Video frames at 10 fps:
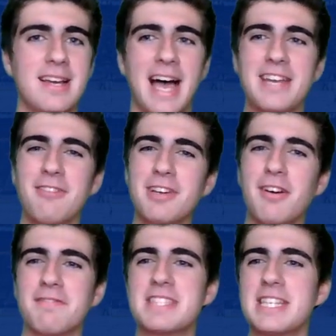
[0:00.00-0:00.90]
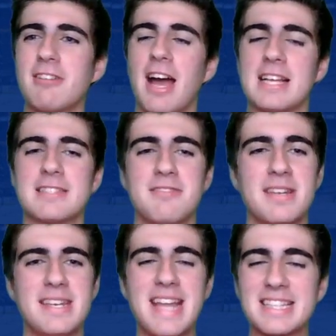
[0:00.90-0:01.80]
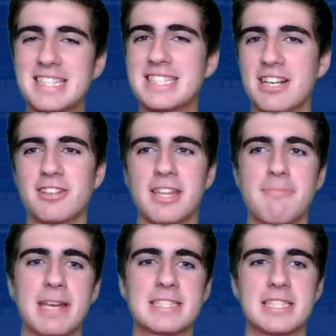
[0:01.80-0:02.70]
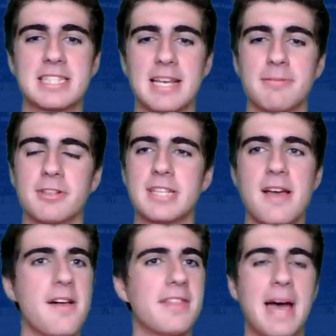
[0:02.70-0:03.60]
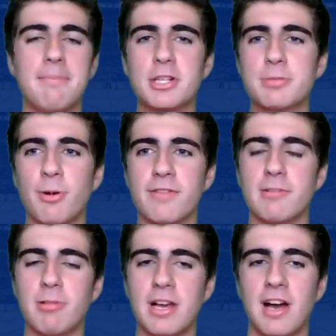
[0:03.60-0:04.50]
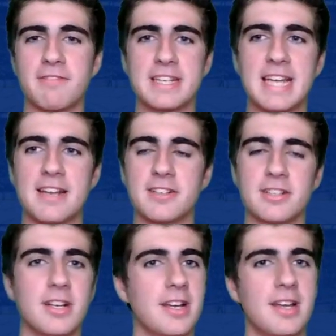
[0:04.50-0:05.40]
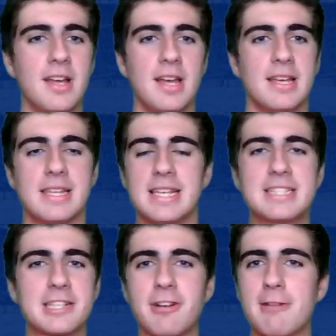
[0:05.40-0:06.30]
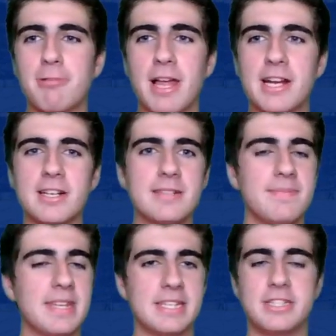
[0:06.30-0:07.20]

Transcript: I don't know if Zegras necessarily makes the Sabres that much more of a playoff contender. He's a great player. He's